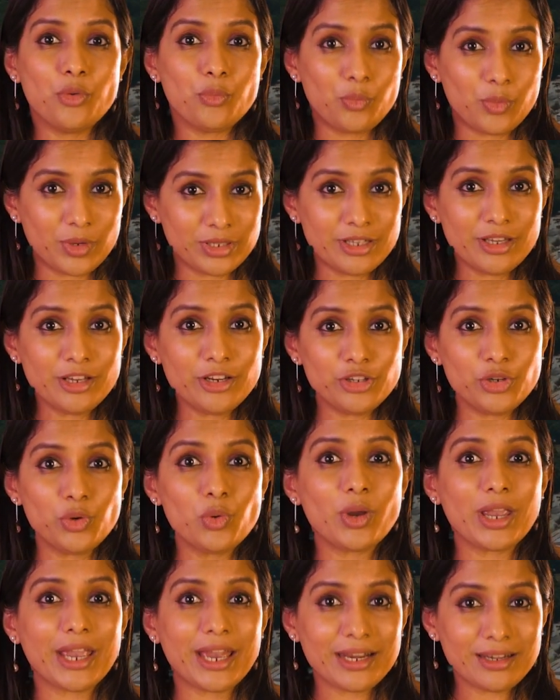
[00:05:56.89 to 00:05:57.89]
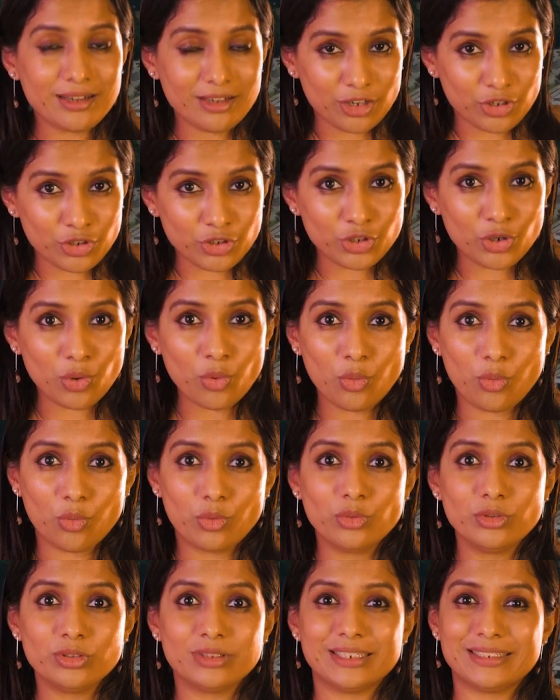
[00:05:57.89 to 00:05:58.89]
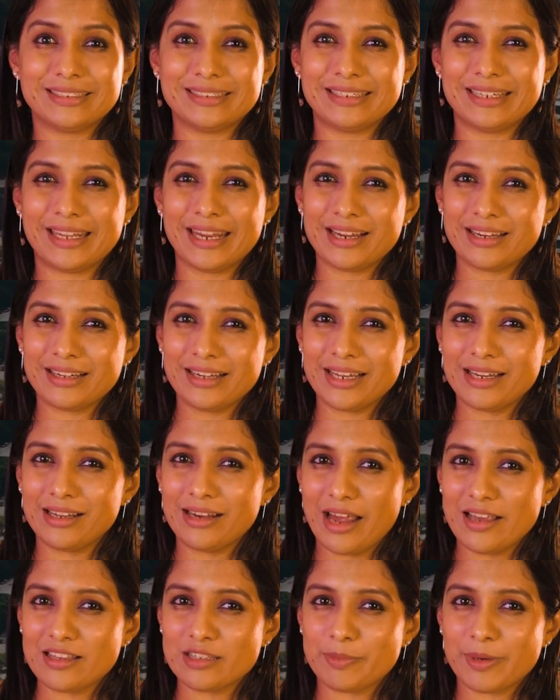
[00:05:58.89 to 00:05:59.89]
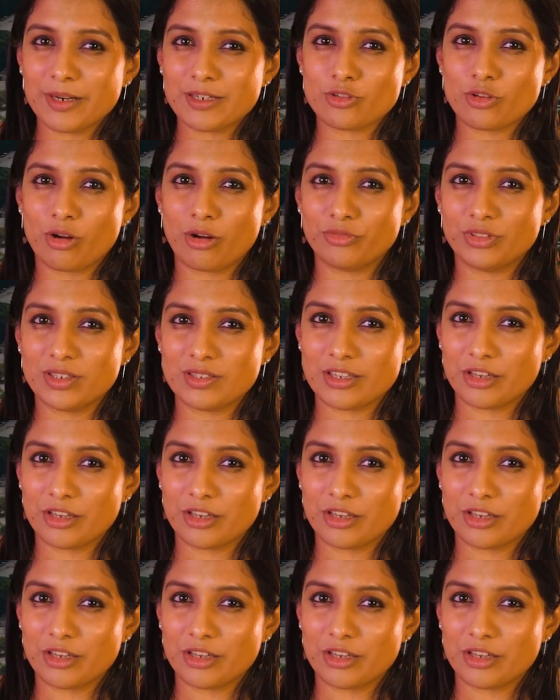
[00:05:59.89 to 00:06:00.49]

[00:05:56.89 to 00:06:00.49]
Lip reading: whether you can know the technical aspects of the